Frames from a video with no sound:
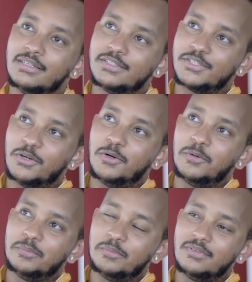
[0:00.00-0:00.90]

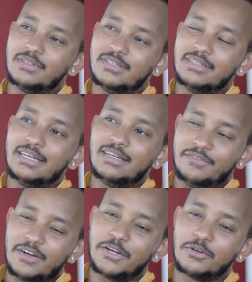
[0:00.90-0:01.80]
So,
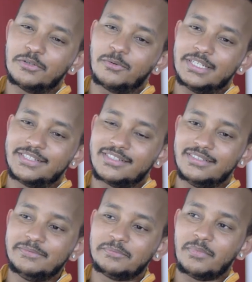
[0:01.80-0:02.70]
very good
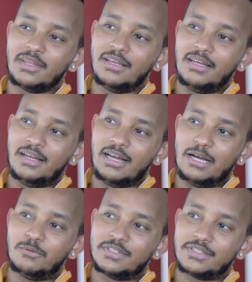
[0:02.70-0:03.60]
question.
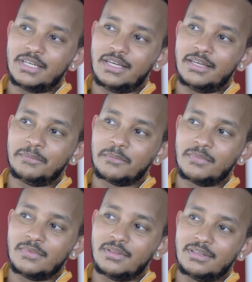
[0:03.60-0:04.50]
I would say
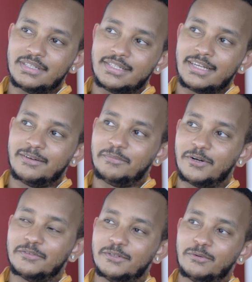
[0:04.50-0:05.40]
the second
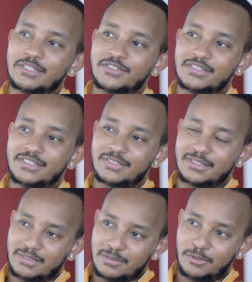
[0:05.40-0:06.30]
part of the question
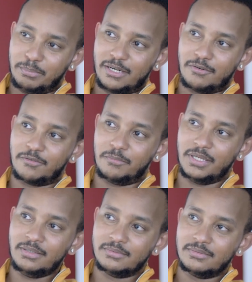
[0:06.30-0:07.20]
is better for
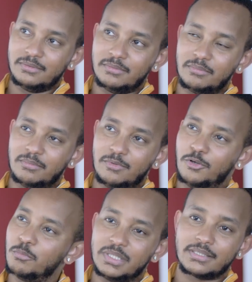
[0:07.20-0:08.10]
me.
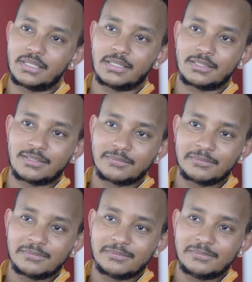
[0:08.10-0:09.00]
No mistakes.
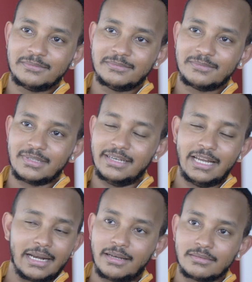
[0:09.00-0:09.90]

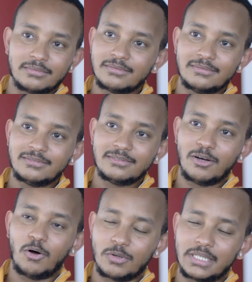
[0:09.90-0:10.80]
None.
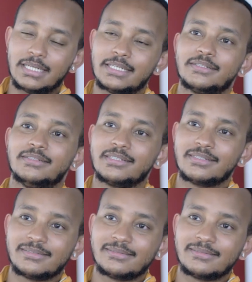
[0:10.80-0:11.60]
Only lessons.